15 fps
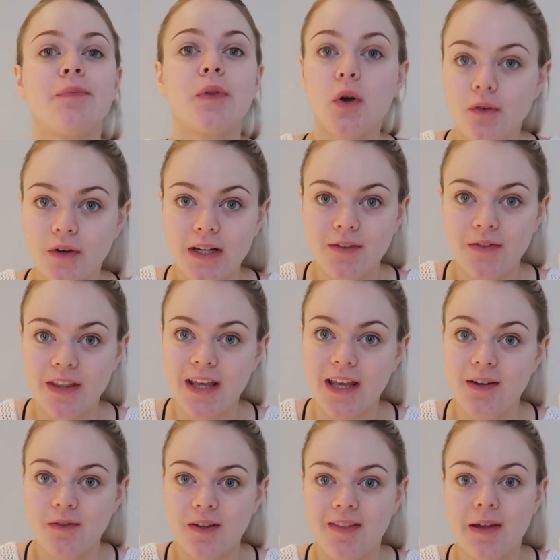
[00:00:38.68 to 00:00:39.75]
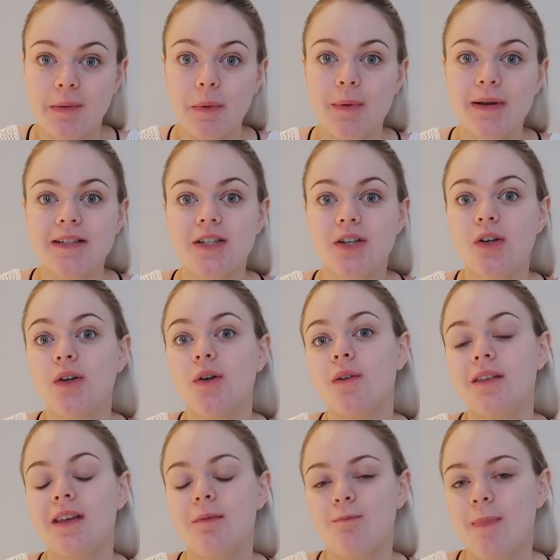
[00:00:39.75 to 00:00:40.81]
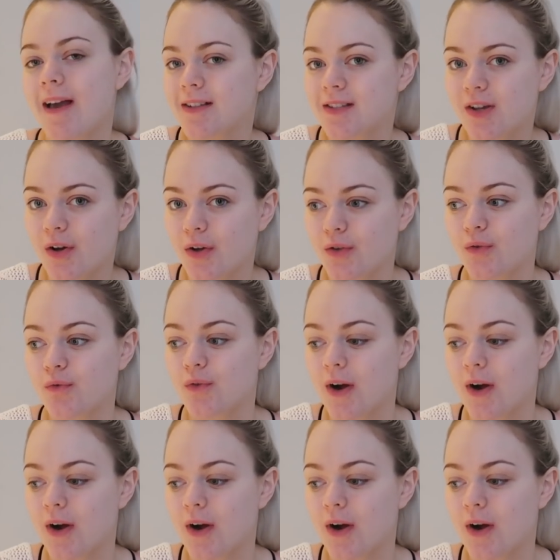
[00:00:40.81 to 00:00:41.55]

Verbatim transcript: got ready for the evening, then we went to the Mexican